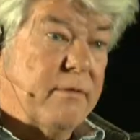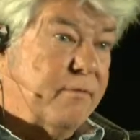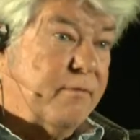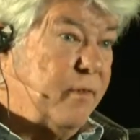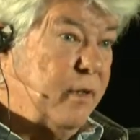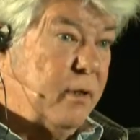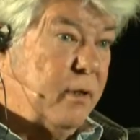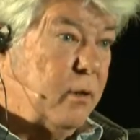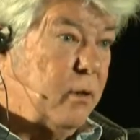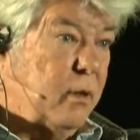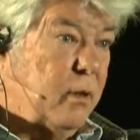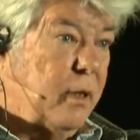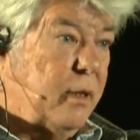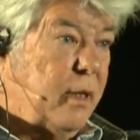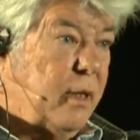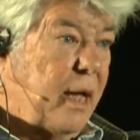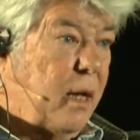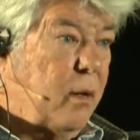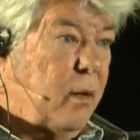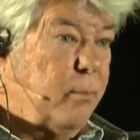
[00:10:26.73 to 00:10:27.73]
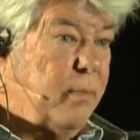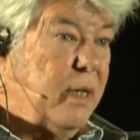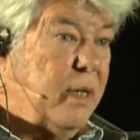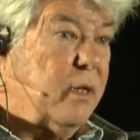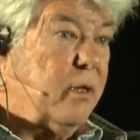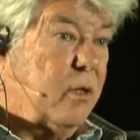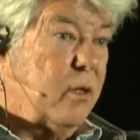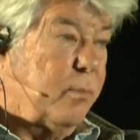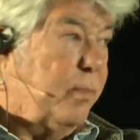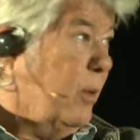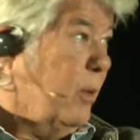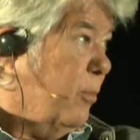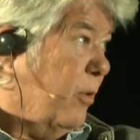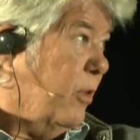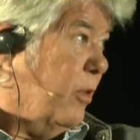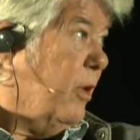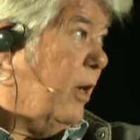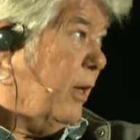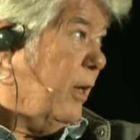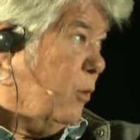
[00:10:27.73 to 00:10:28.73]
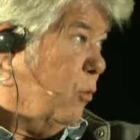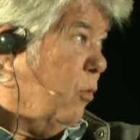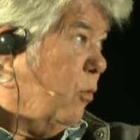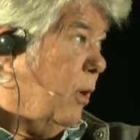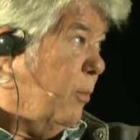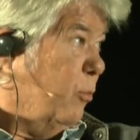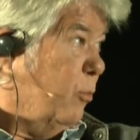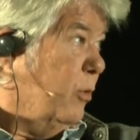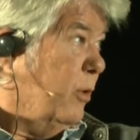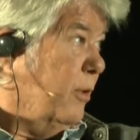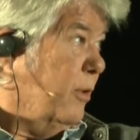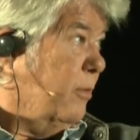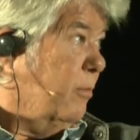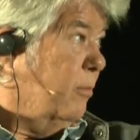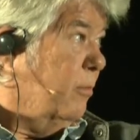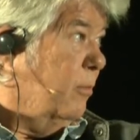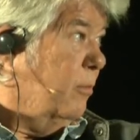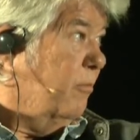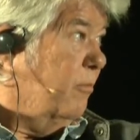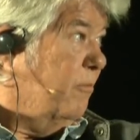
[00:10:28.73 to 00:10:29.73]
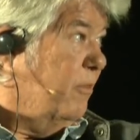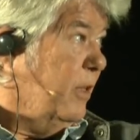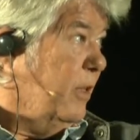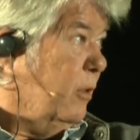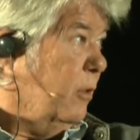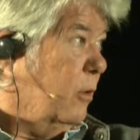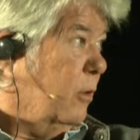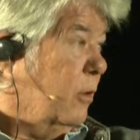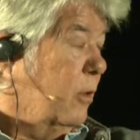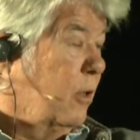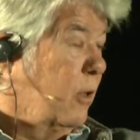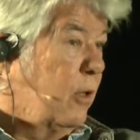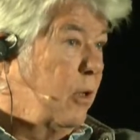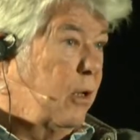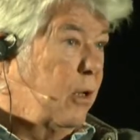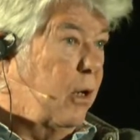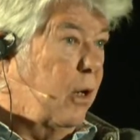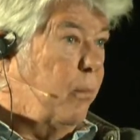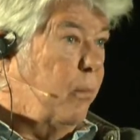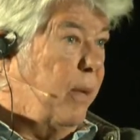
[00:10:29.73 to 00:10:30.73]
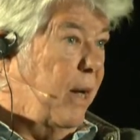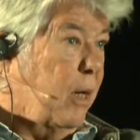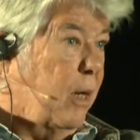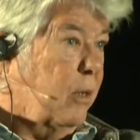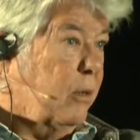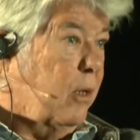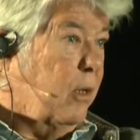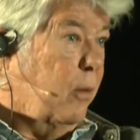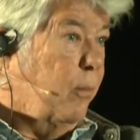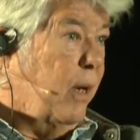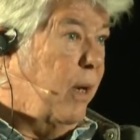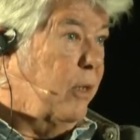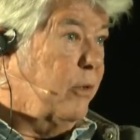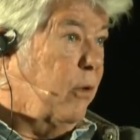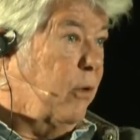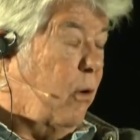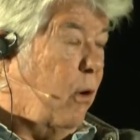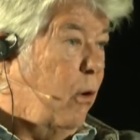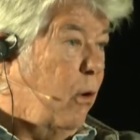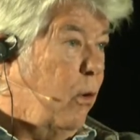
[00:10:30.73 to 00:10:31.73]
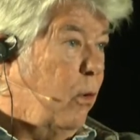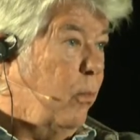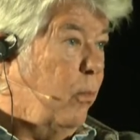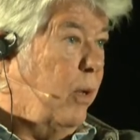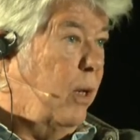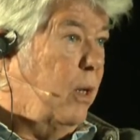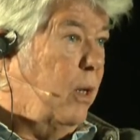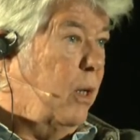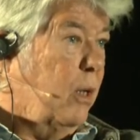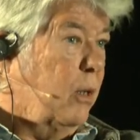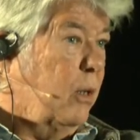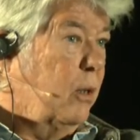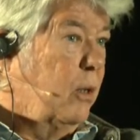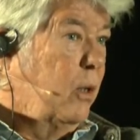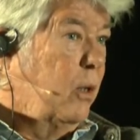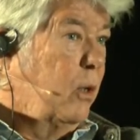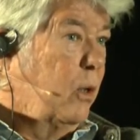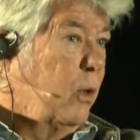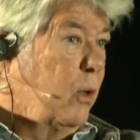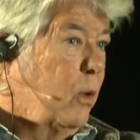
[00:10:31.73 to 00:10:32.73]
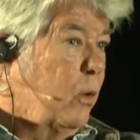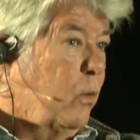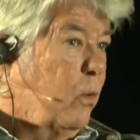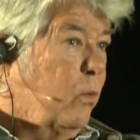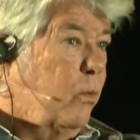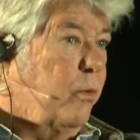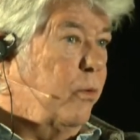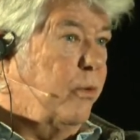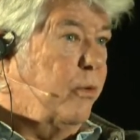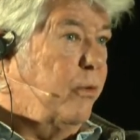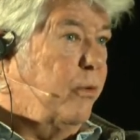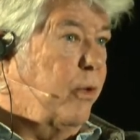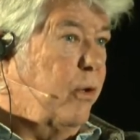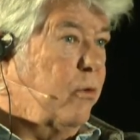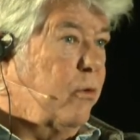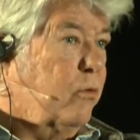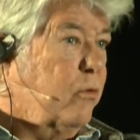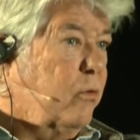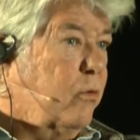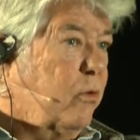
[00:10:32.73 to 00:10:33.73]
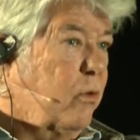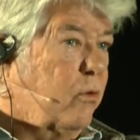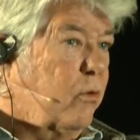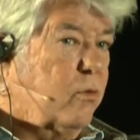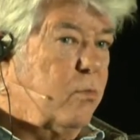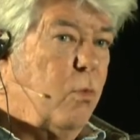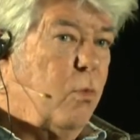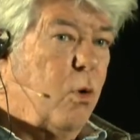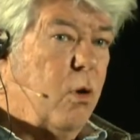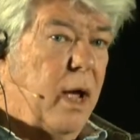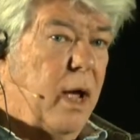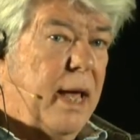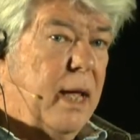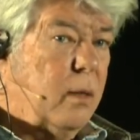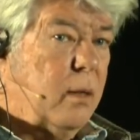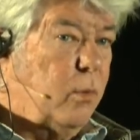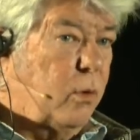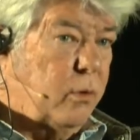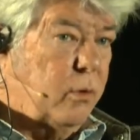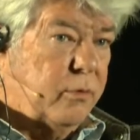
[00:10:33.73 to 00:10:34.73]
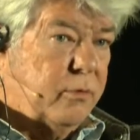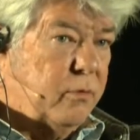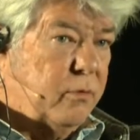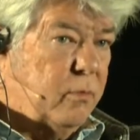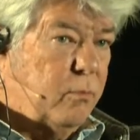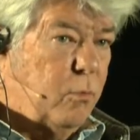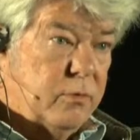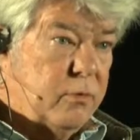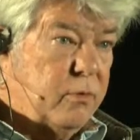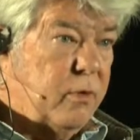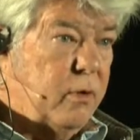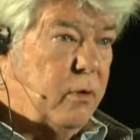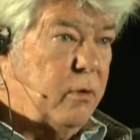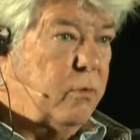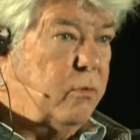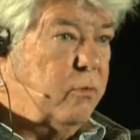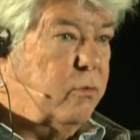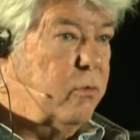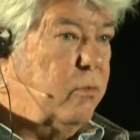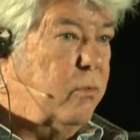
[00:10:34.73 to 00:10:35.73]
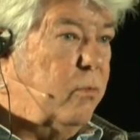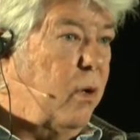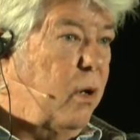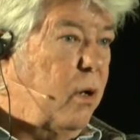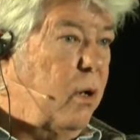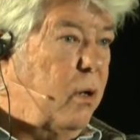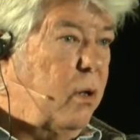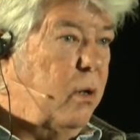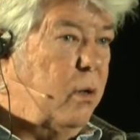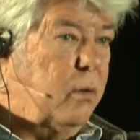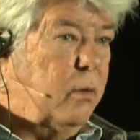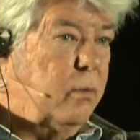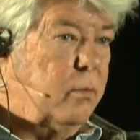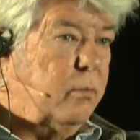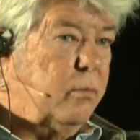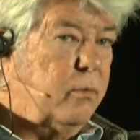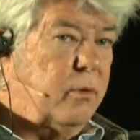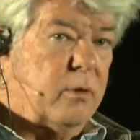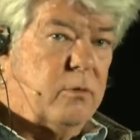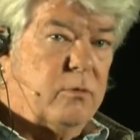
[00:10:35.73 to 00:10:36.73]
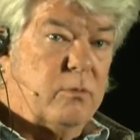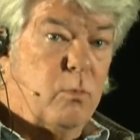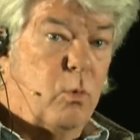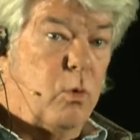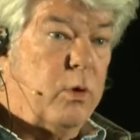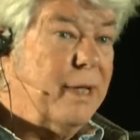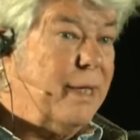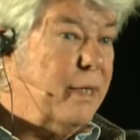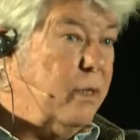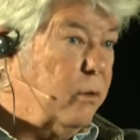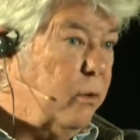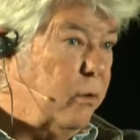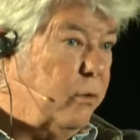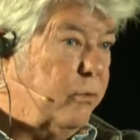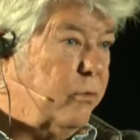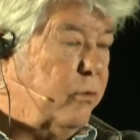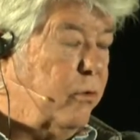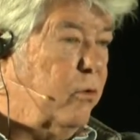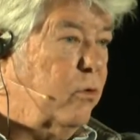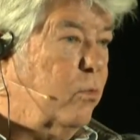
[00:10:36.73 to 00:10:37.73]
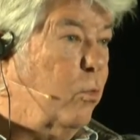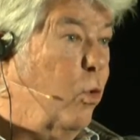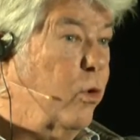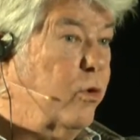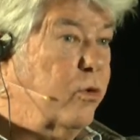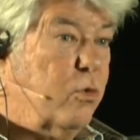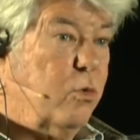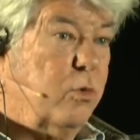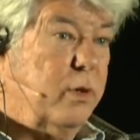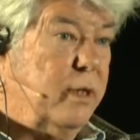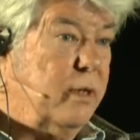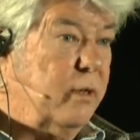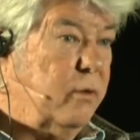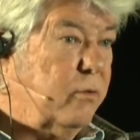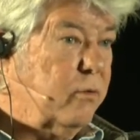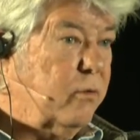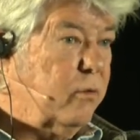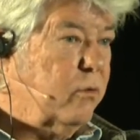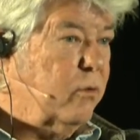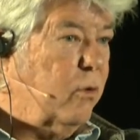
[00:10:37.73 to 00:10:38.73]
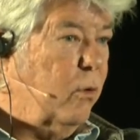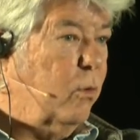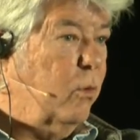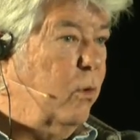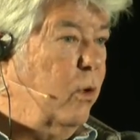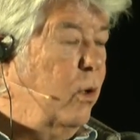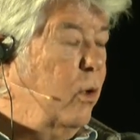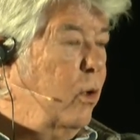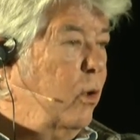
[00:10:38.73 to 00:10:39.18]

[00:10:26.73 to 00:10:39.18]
feel, and how many of the people that I grew up with feel about their home. There's more animals. There's more hills. There's more trees. So